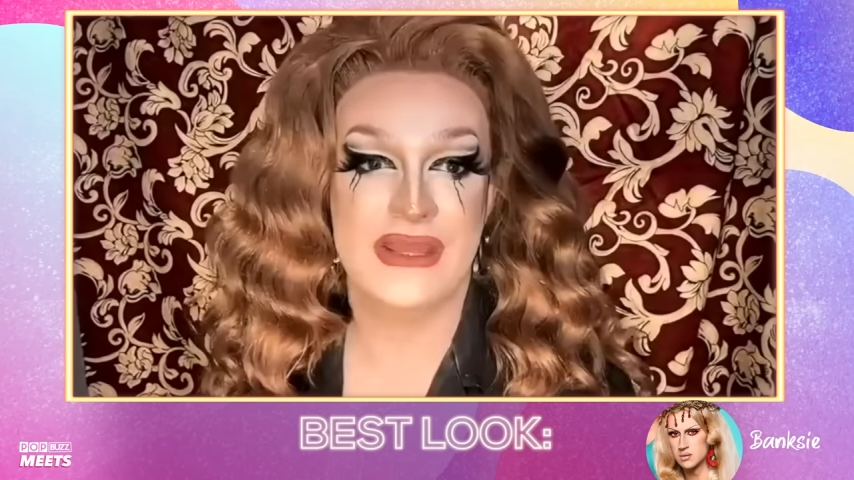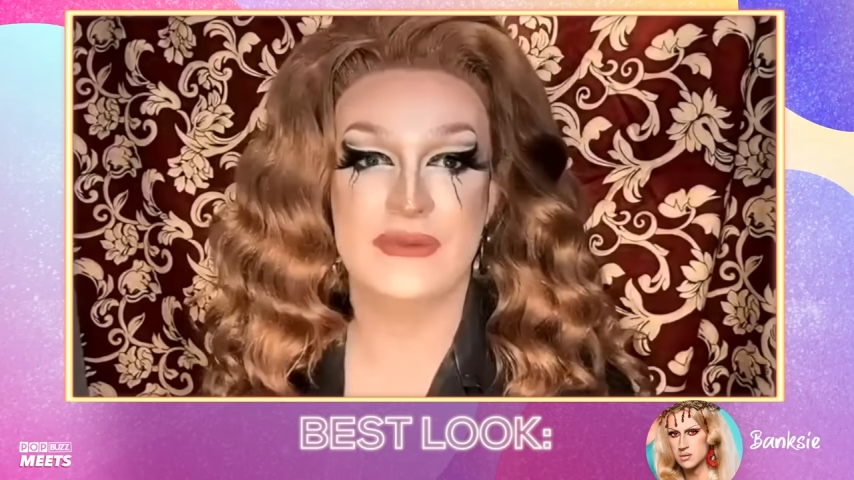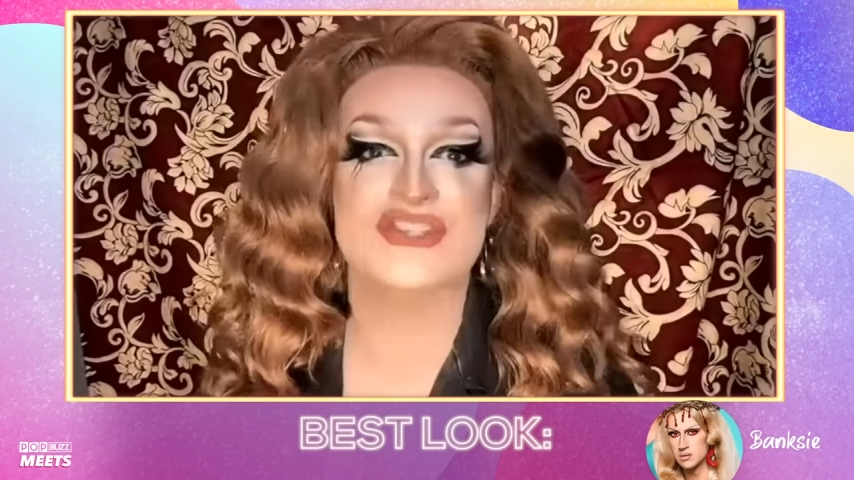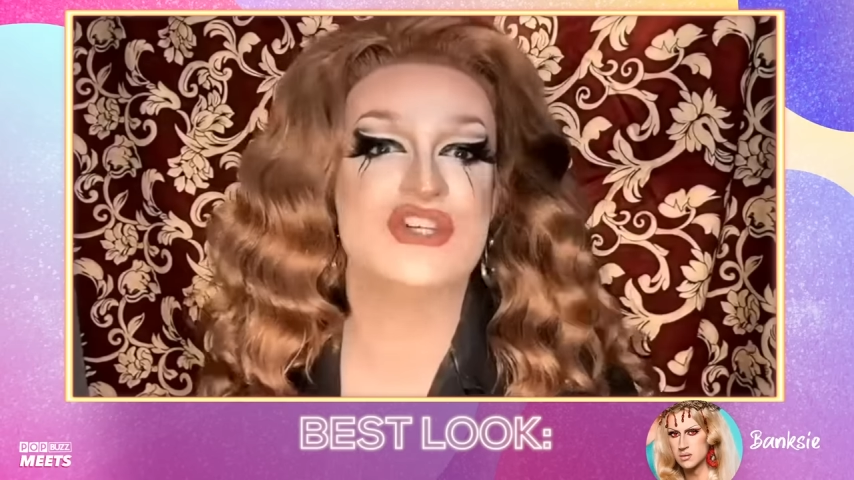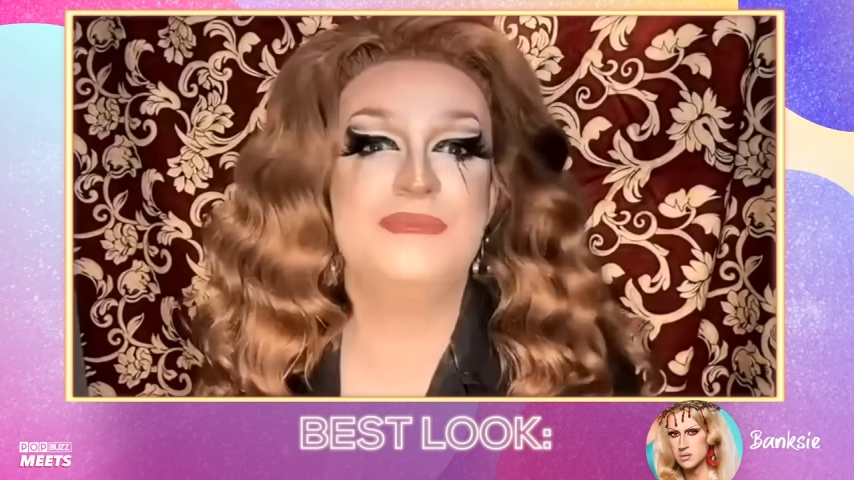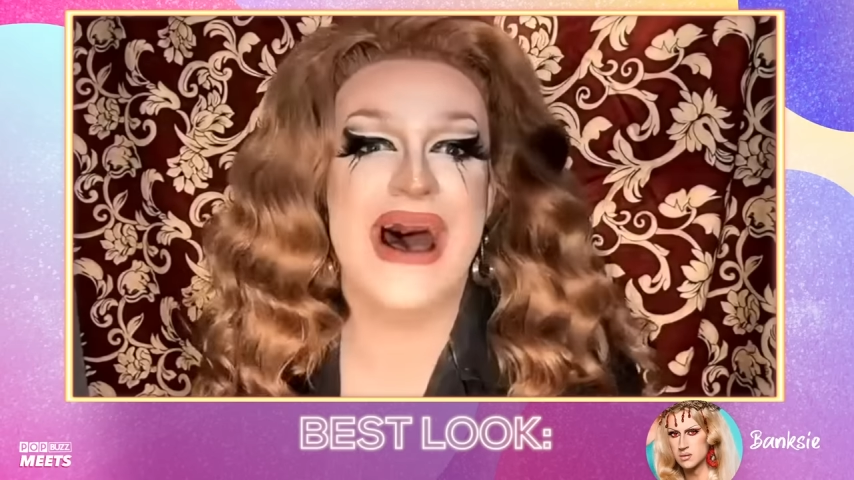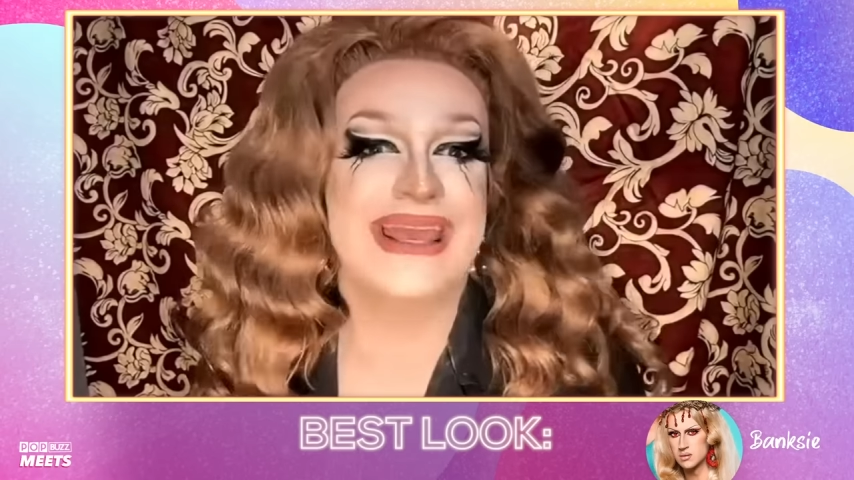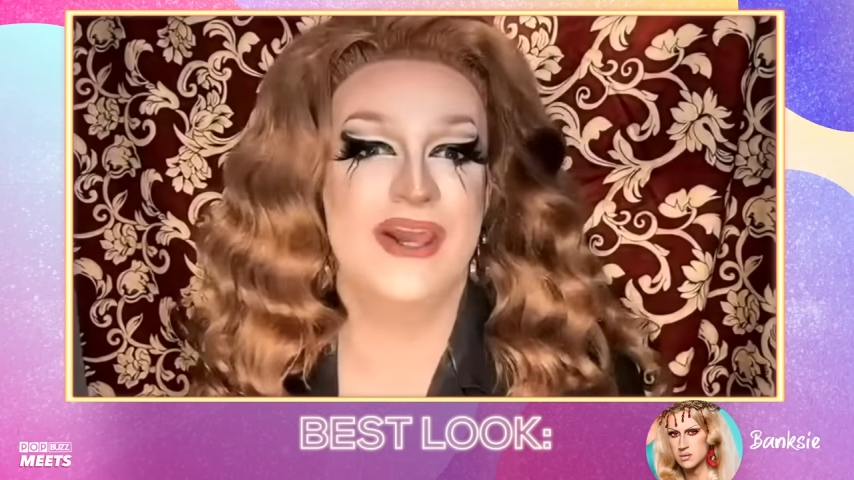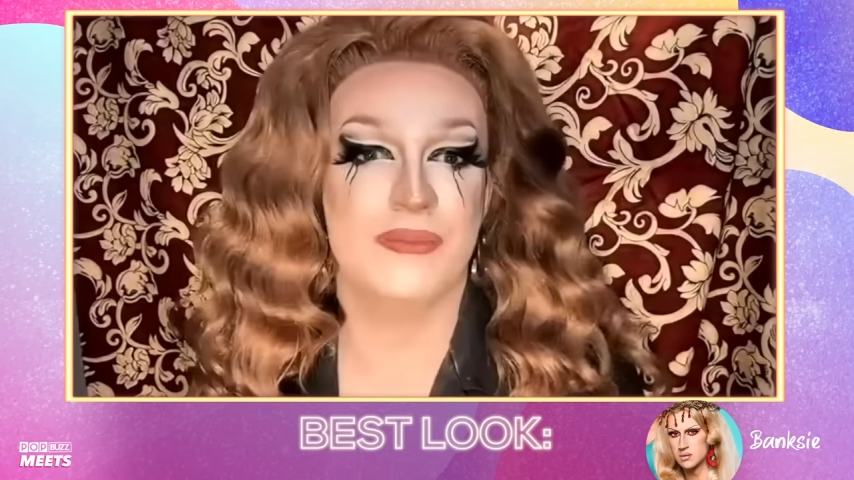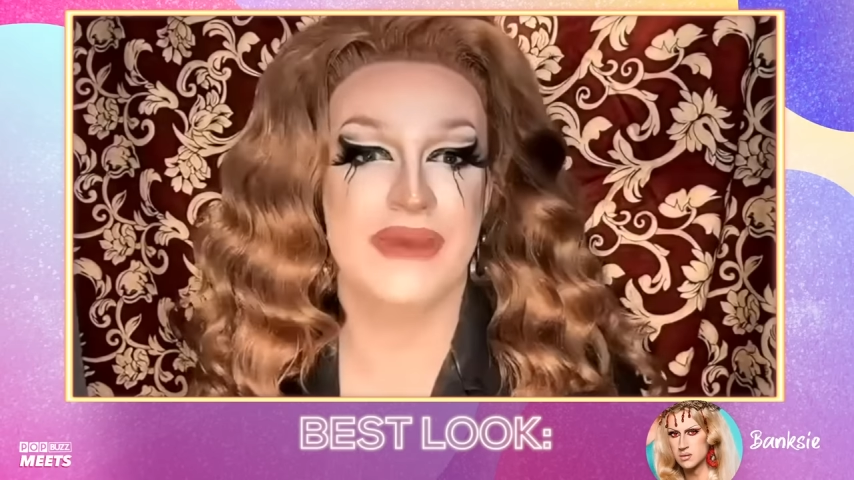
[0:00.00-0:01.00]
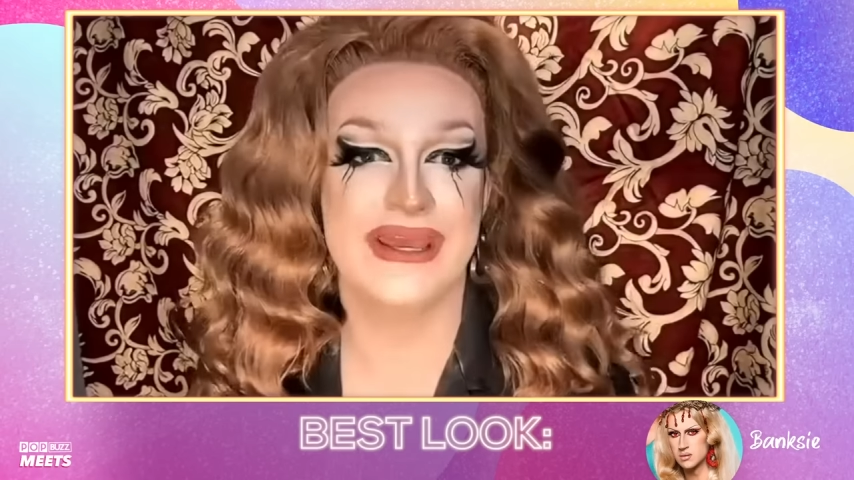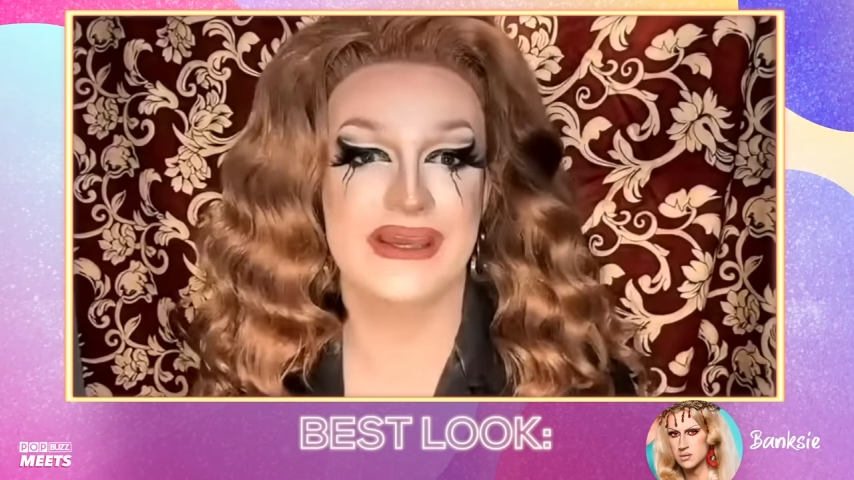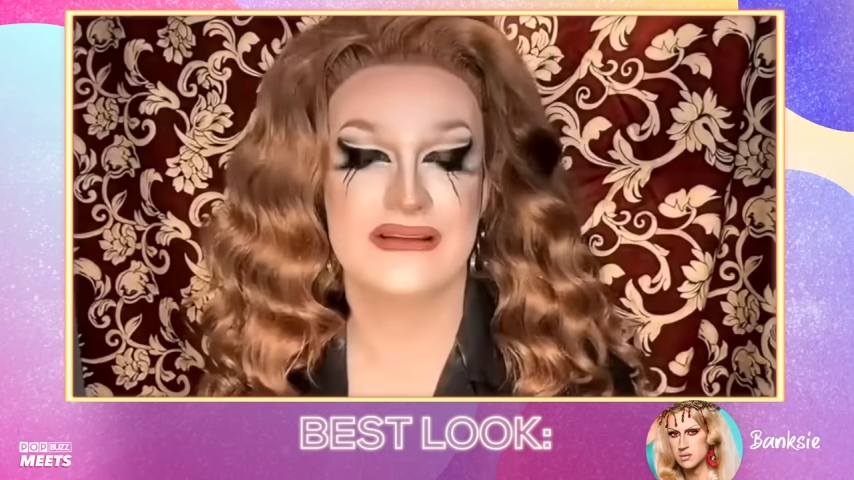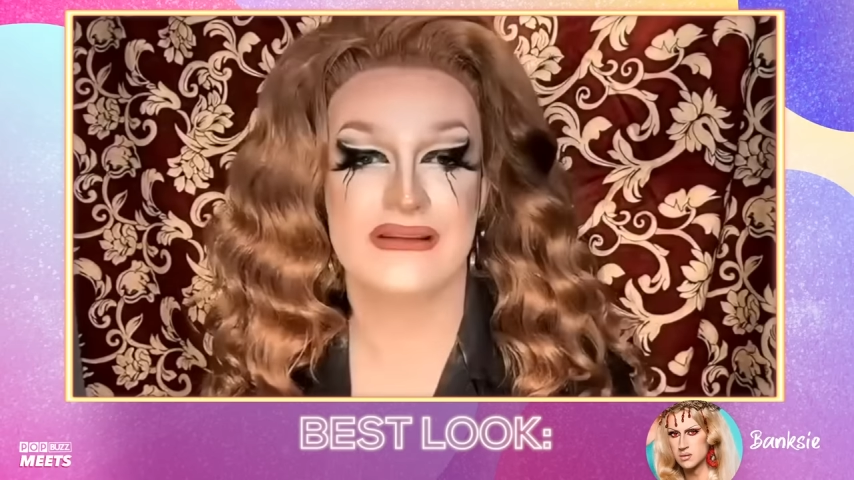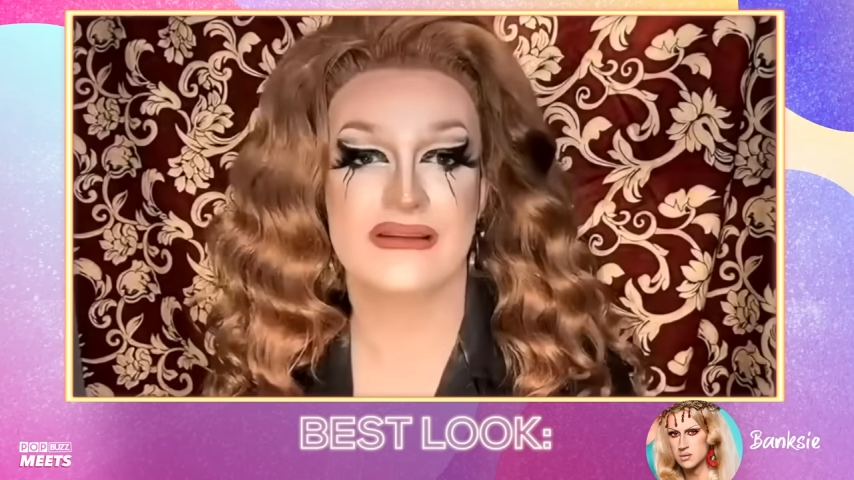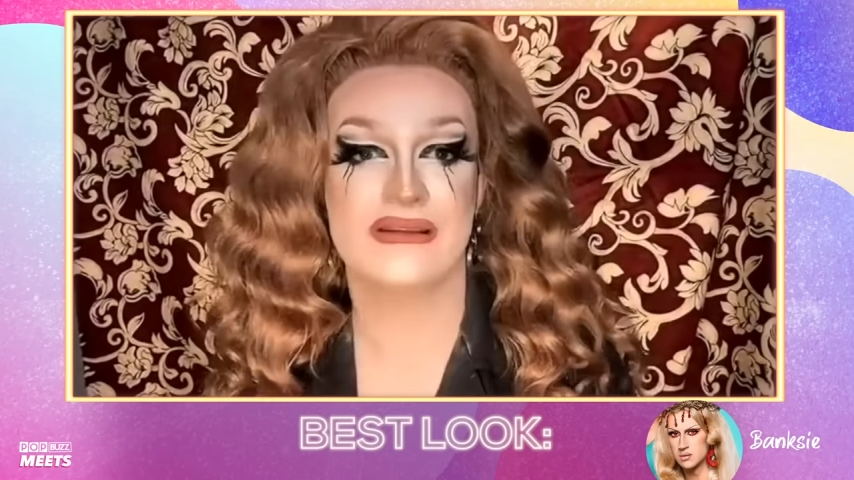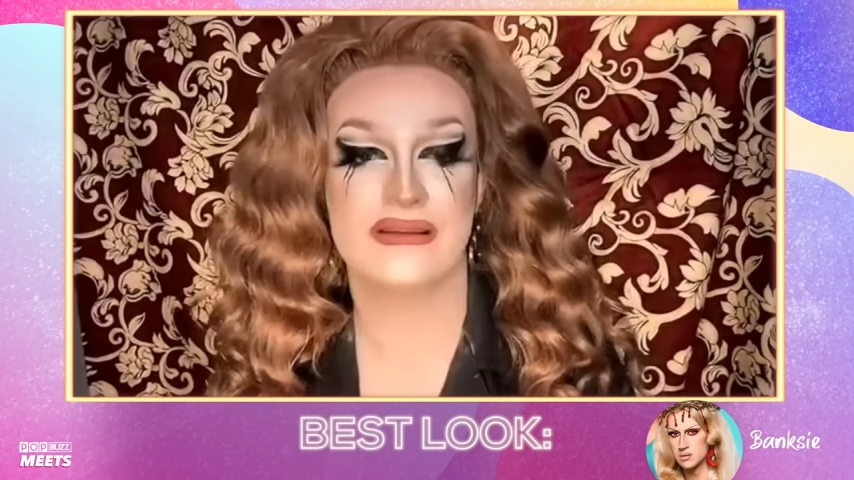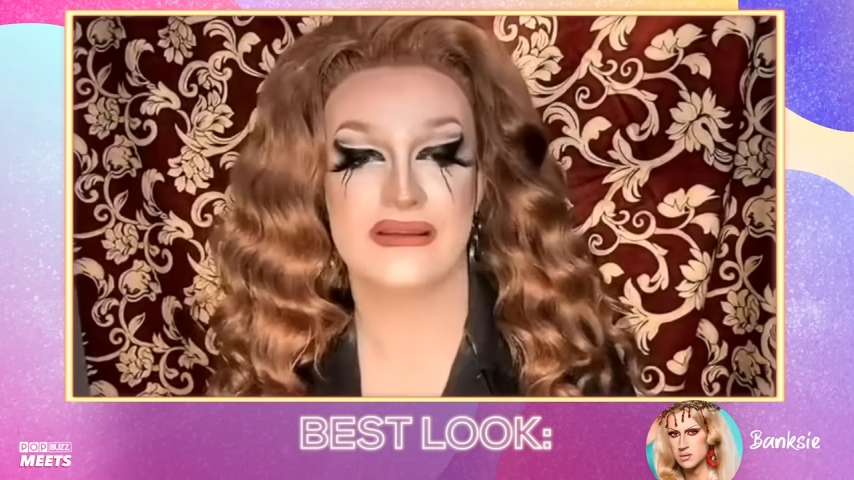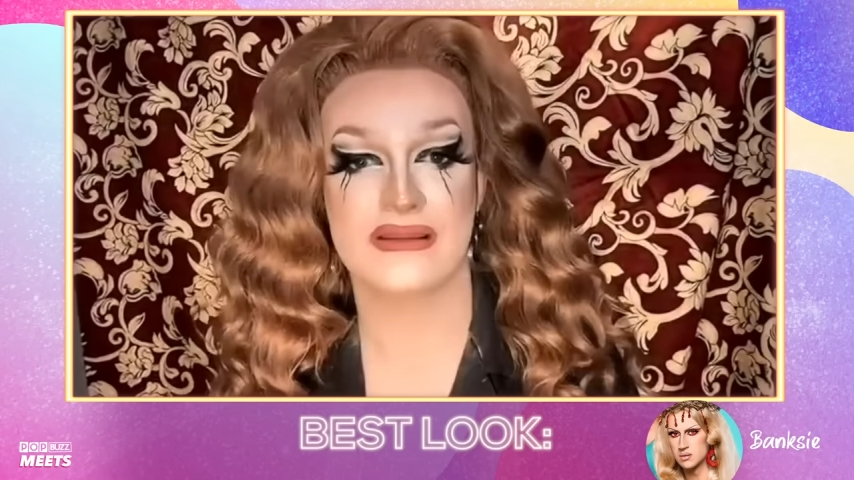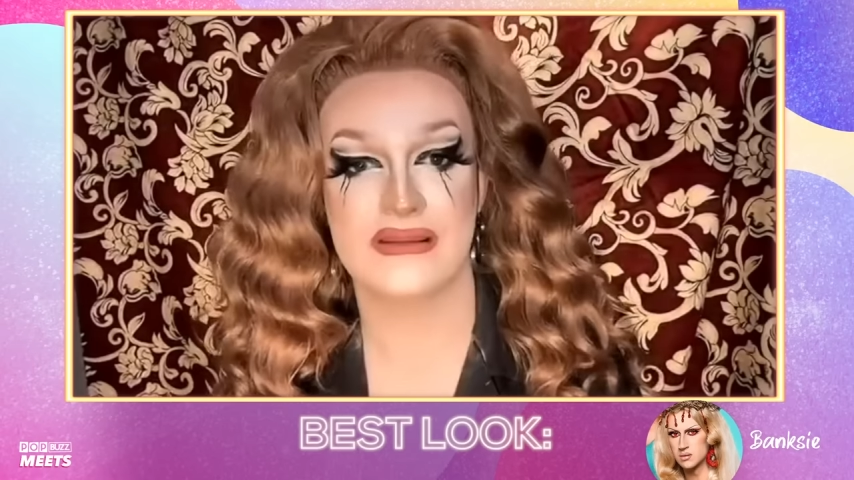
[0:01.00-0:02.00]
they were just too baggy on me. Yeah,
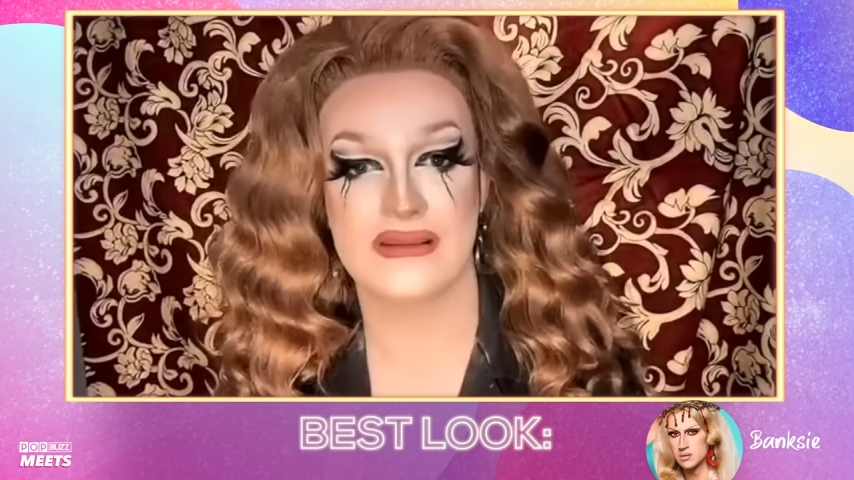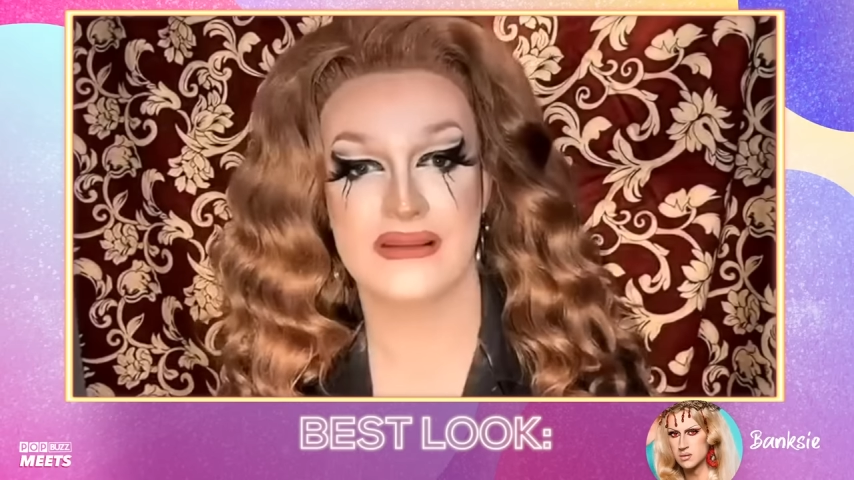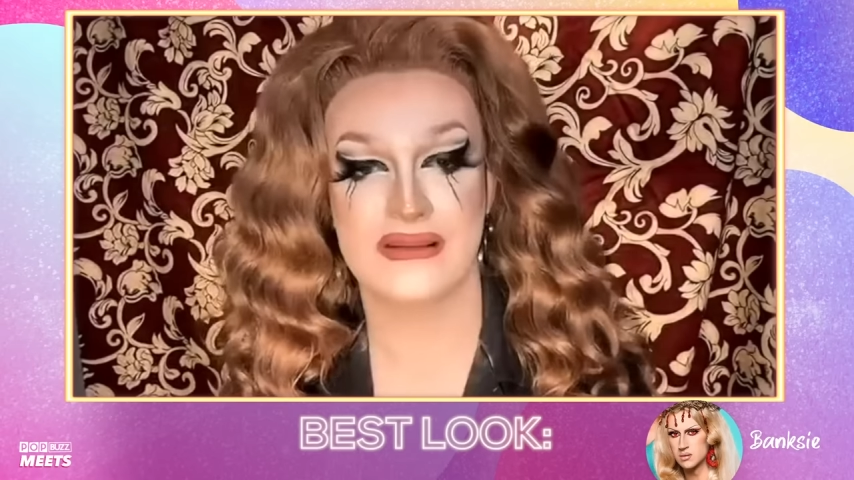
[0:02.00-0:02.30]
they, they